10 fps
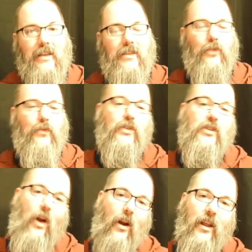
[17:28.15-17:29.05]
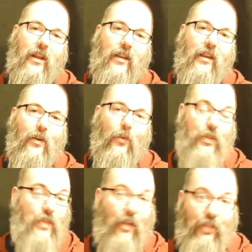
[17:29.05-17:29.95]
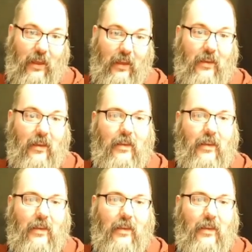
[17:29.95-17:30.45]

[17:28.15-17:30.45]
So if you're starting with nothing,